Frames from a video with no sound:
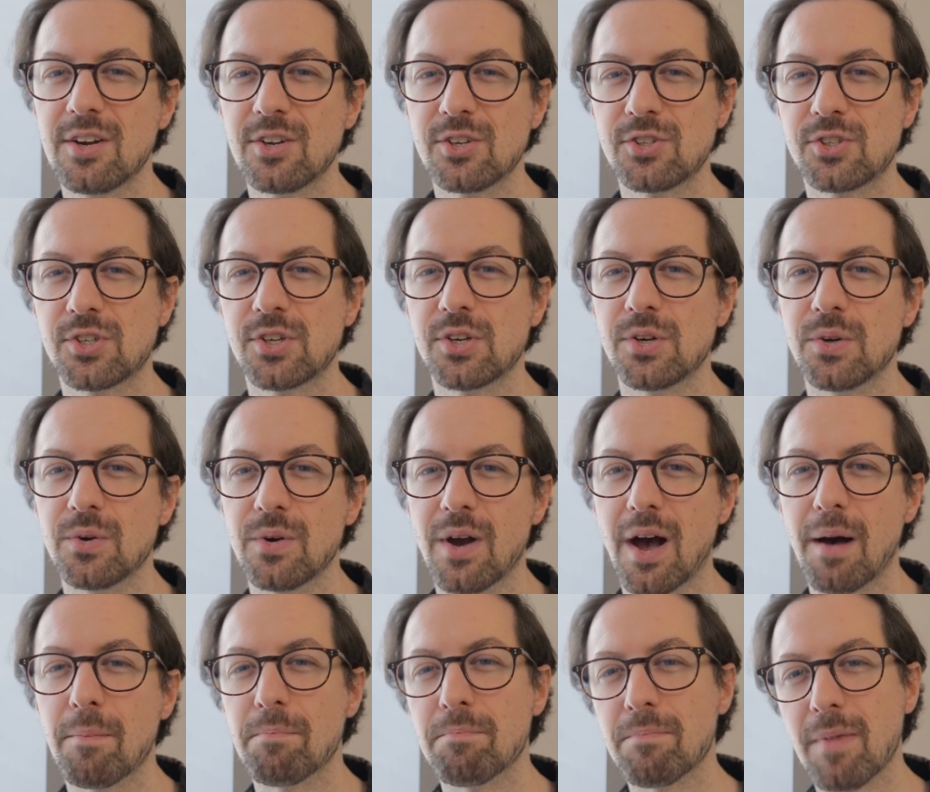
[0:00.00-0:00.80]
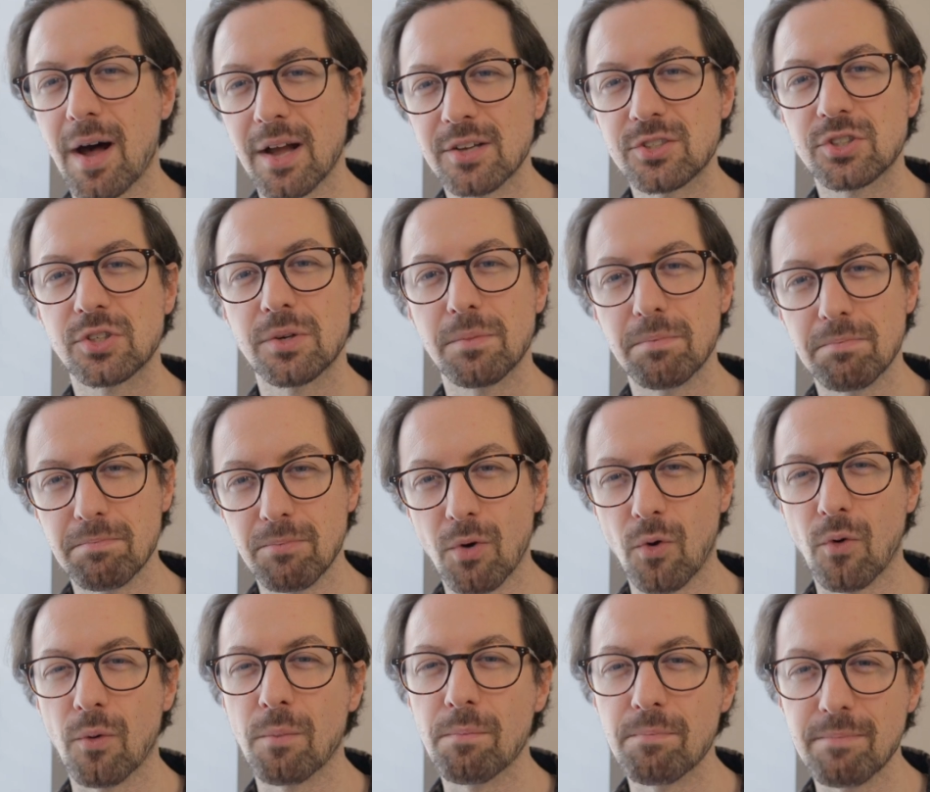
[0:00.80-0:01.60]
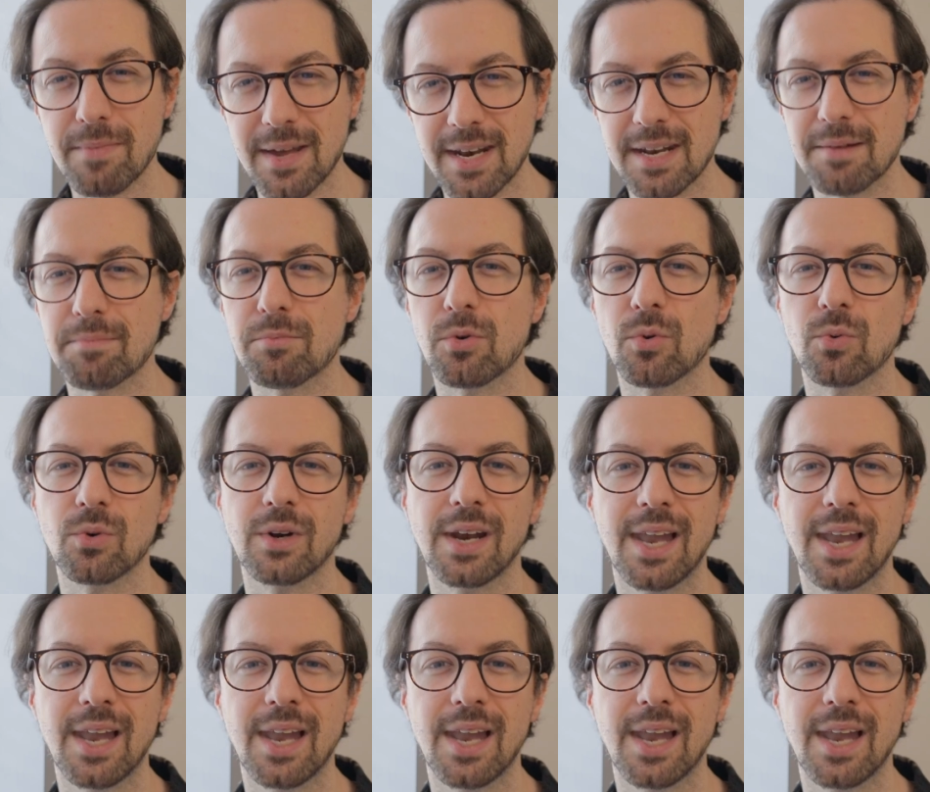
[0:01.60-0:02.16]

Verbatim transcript: to a much more minimal